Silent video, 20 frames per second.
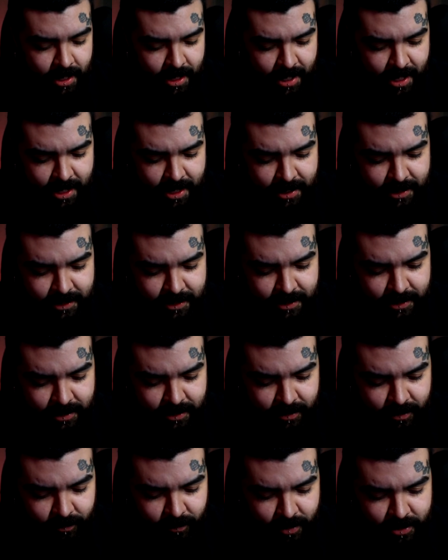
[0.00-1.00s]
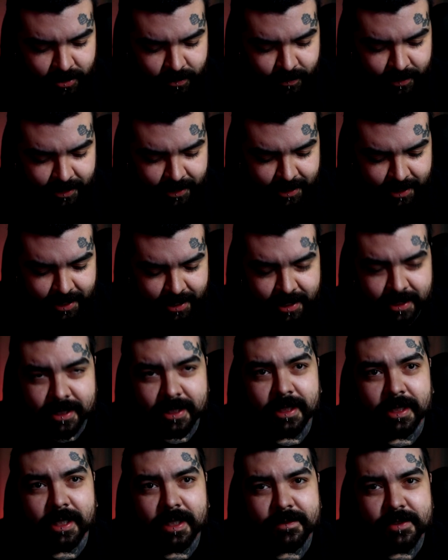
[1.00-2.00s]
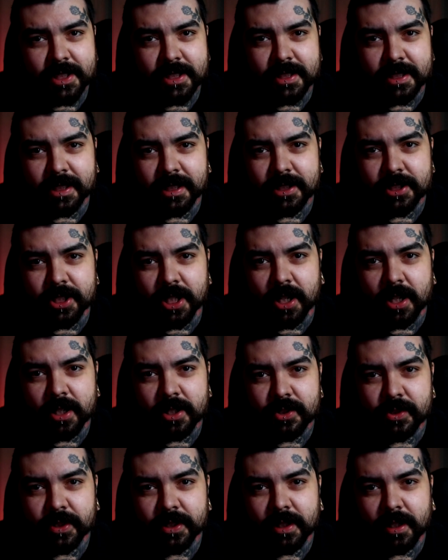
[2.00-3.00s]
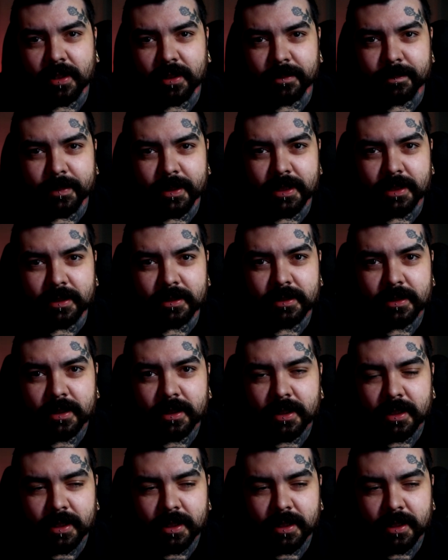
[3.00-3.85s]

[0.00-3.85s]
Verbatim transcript: And uh, once we get in, he gives us each a hundred dollar bill.